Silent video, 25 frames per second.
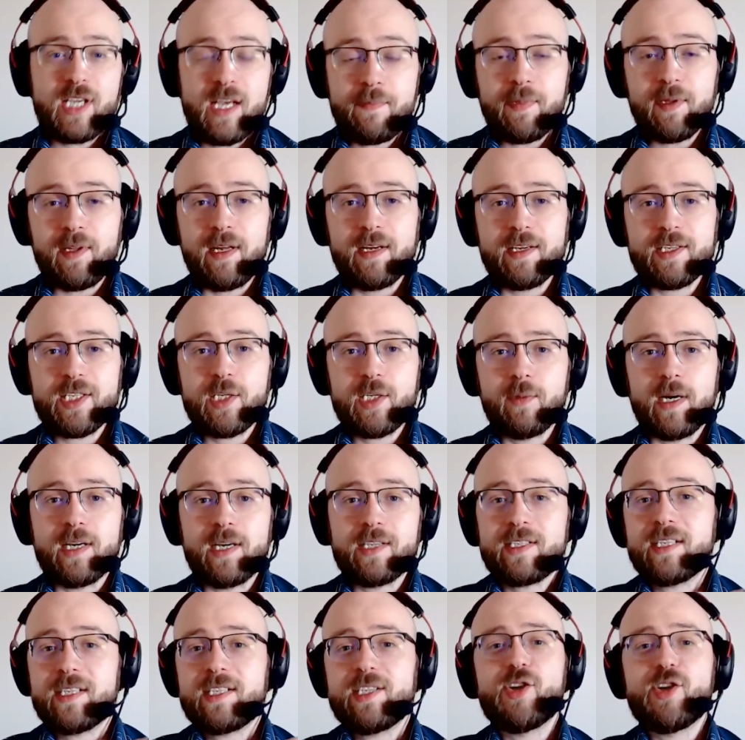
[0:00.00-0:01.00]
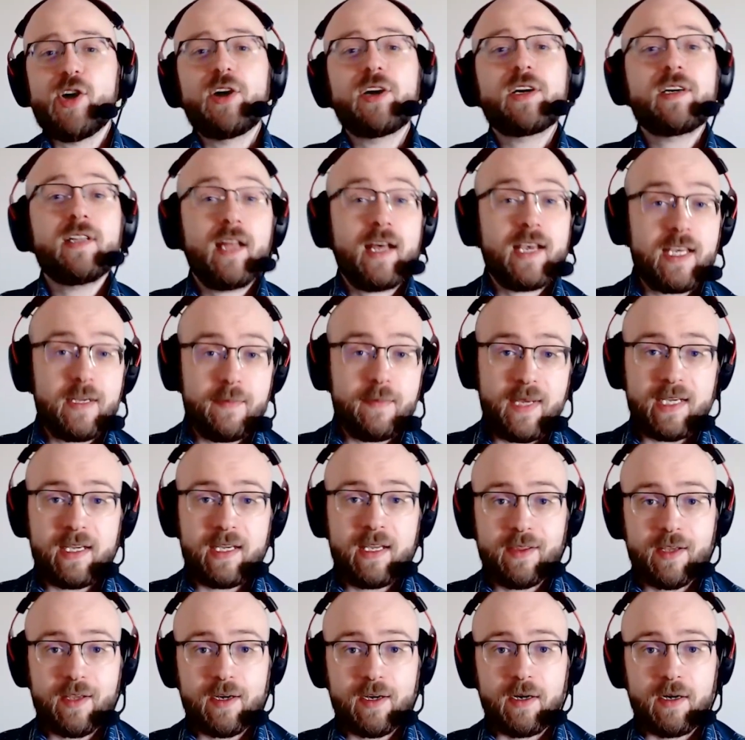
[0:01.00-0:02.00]
It belongs to us. This is our client
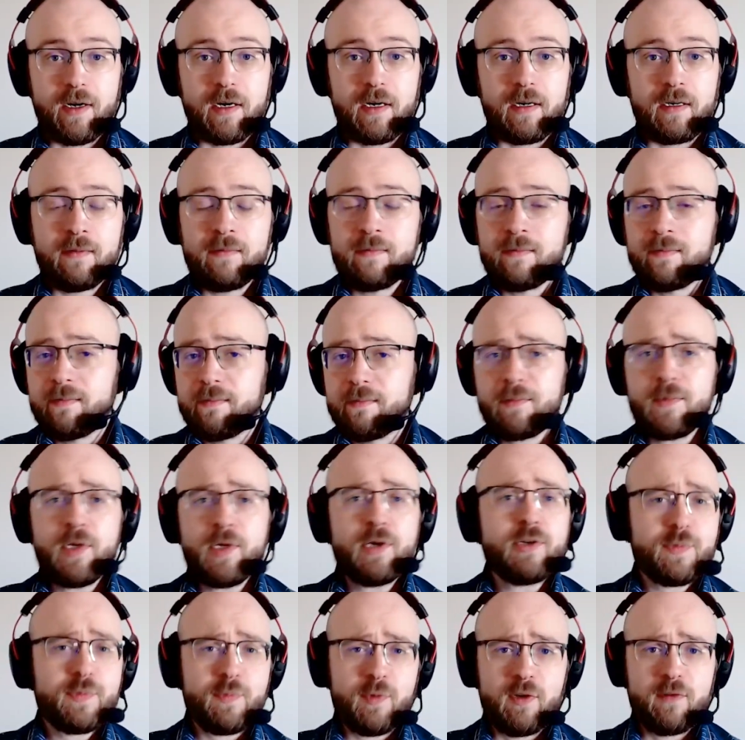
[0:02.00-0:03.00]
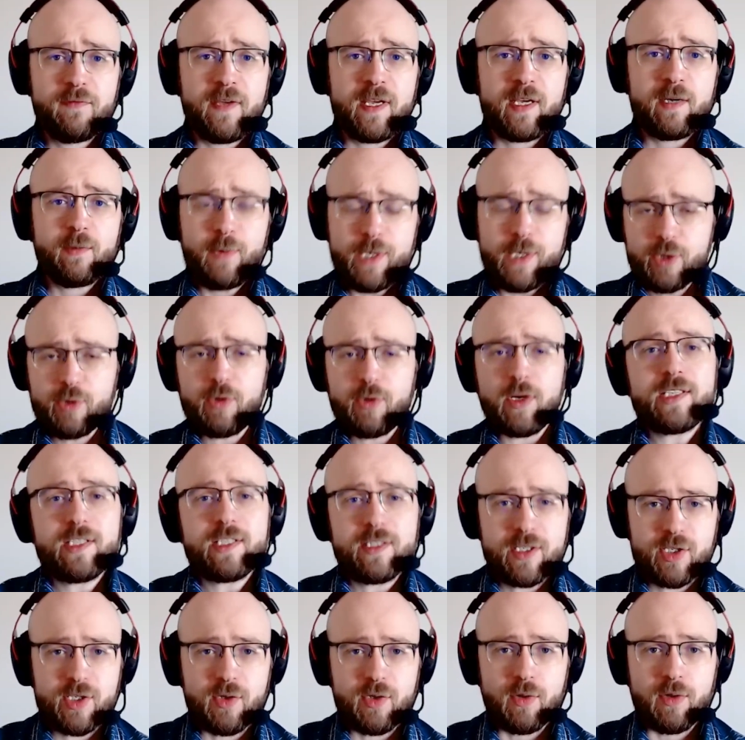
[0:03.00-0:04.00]
making the call. No spoofing. We trust
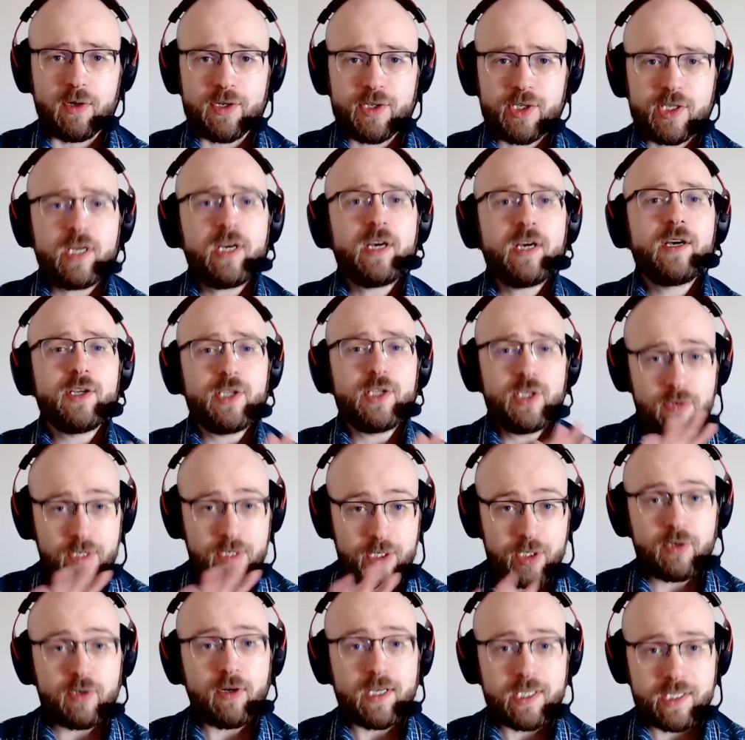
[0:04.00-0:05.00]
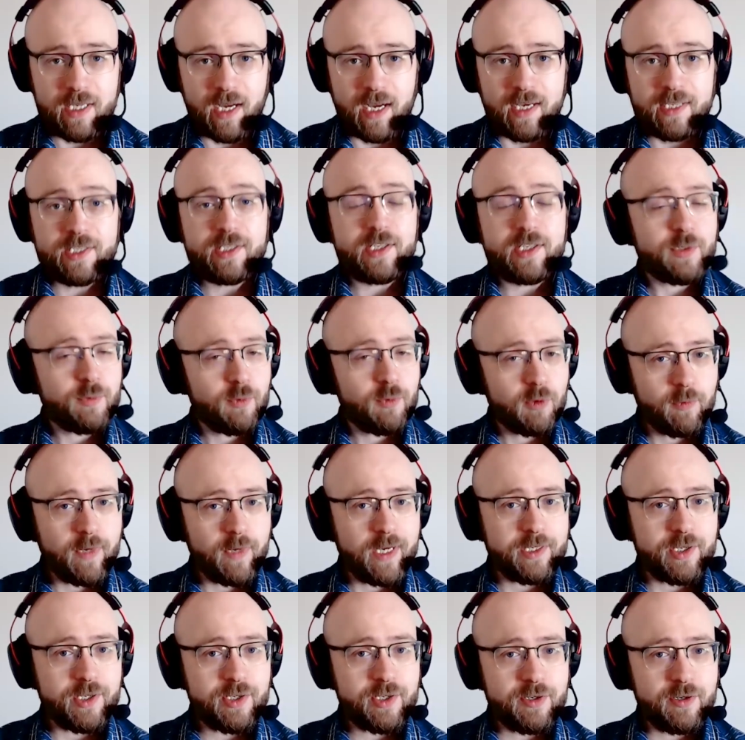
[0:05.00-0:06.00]
the source. You can trust us because we're
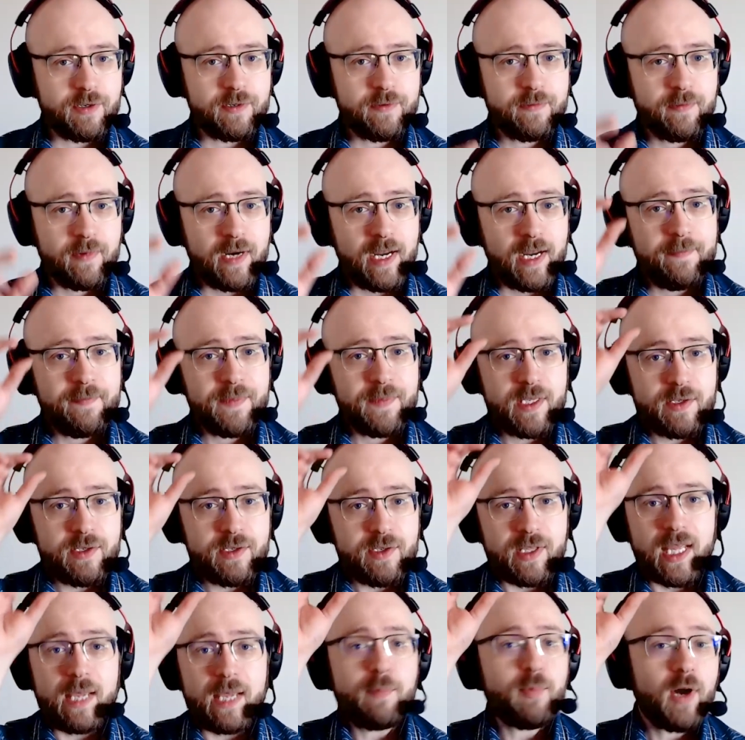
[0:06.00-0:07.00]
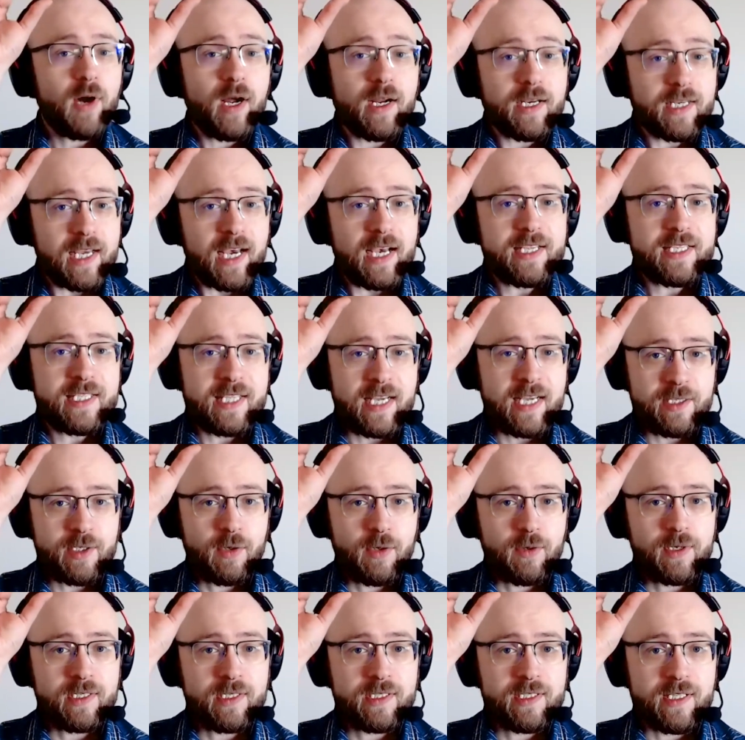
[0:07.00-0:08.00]
registered, right? So they broadcast that
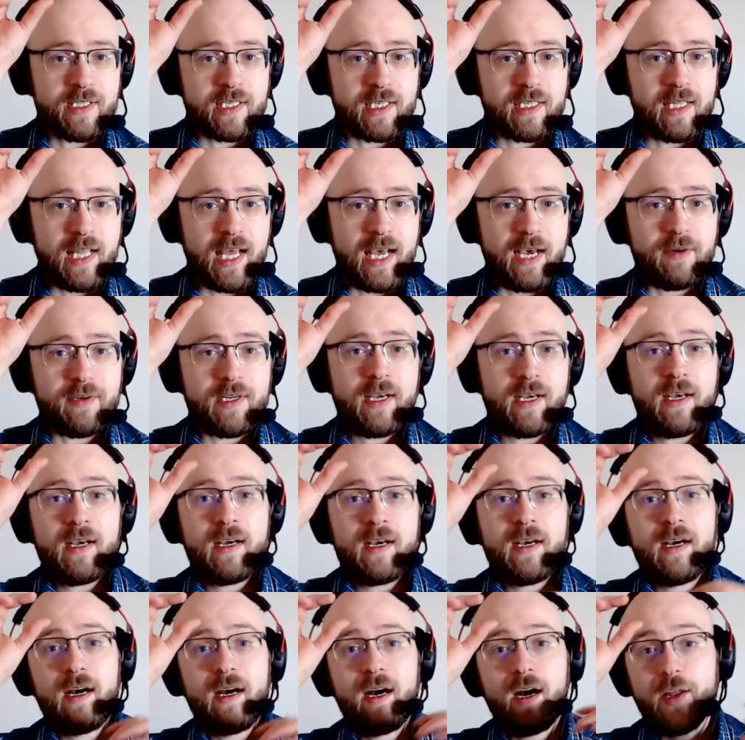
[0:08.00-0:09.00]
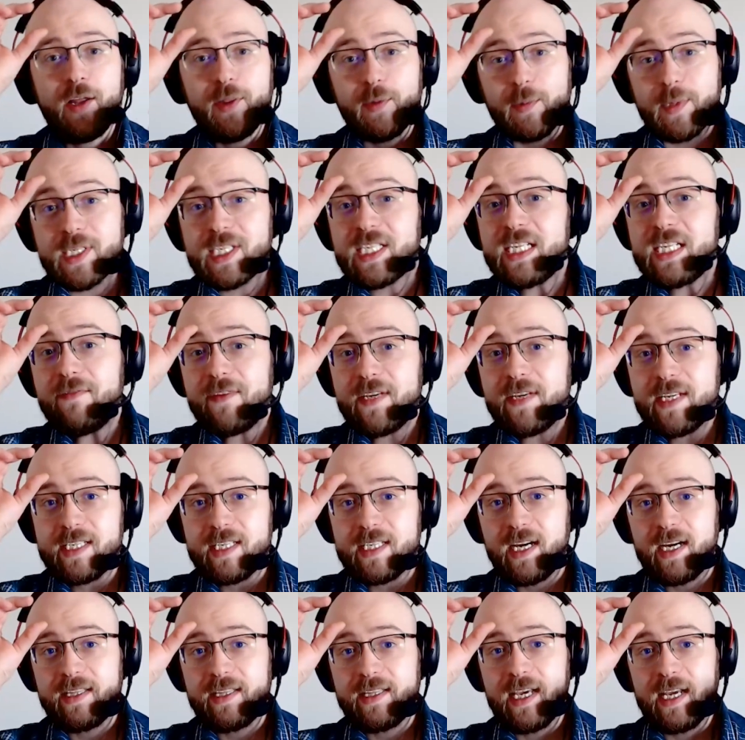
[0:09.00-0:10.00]
token to the cloud. On the receiving
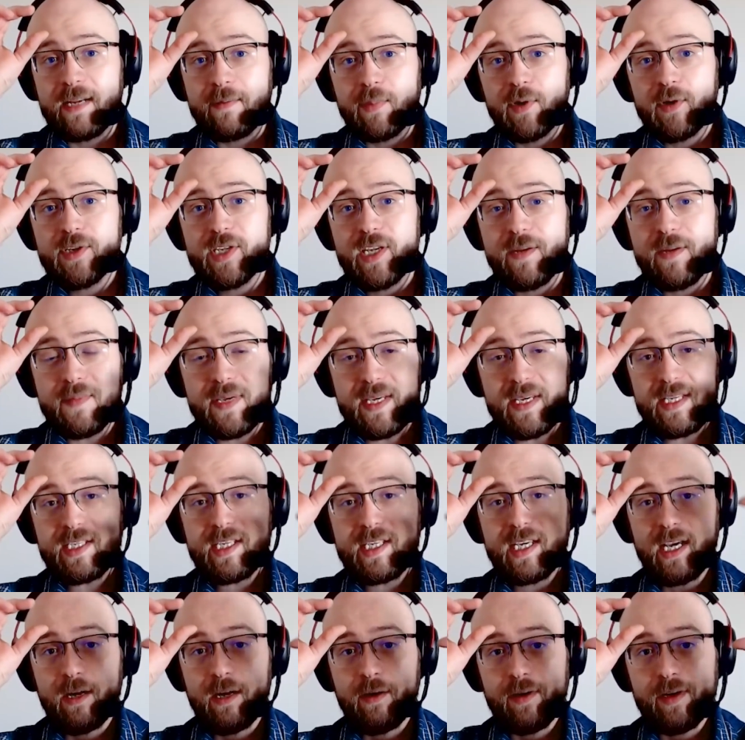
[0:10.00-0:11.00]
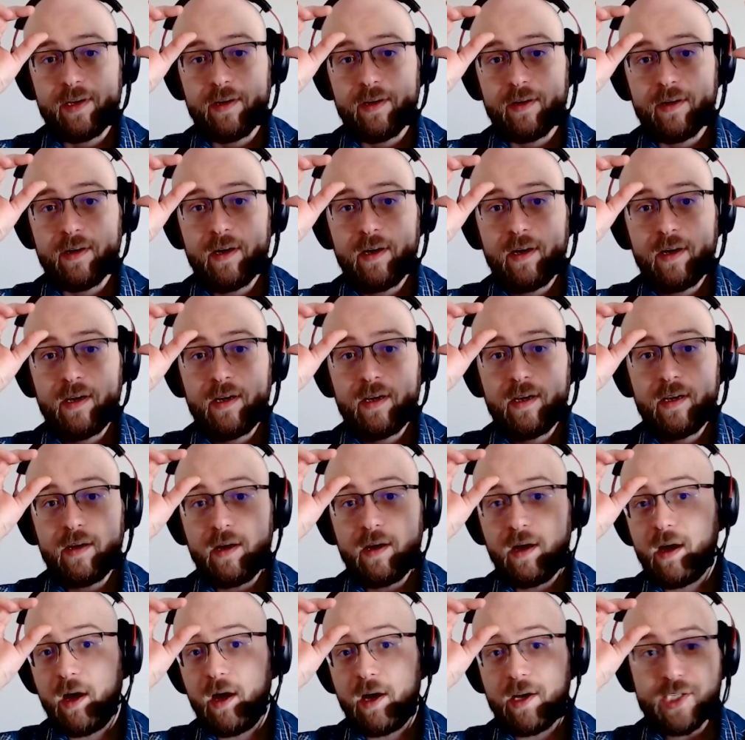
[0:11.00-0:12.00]
side, then, person B's carrier
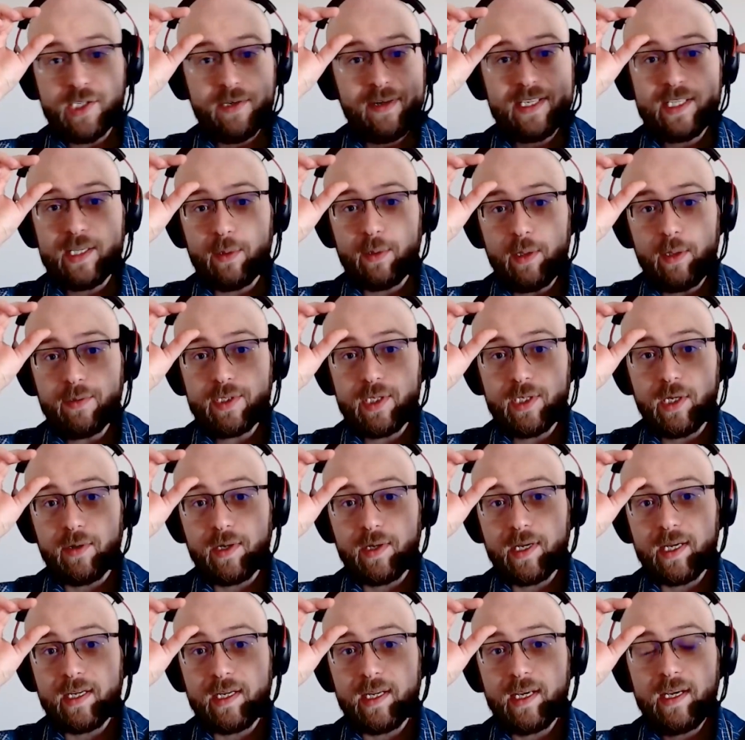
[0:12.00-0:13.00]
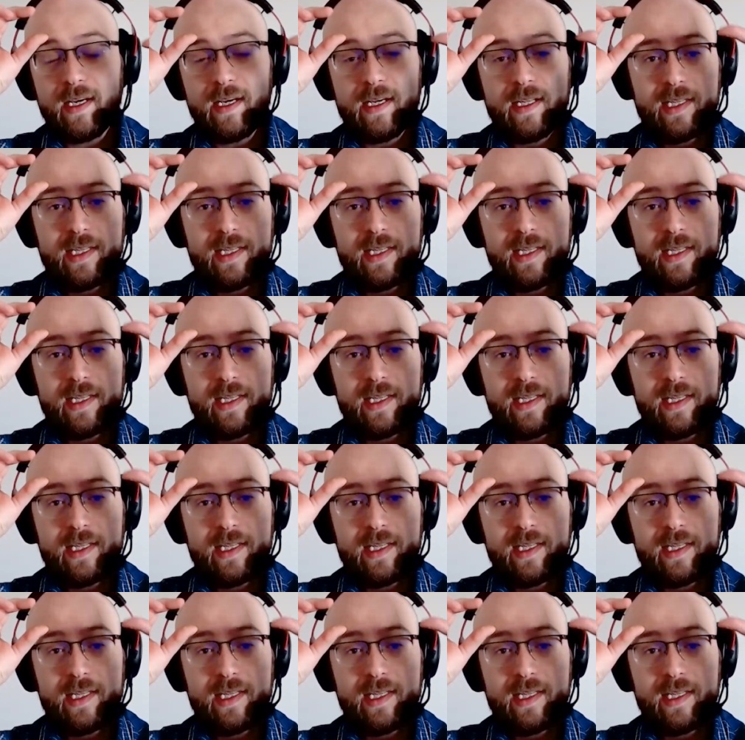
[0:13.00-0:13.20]
also has their own token.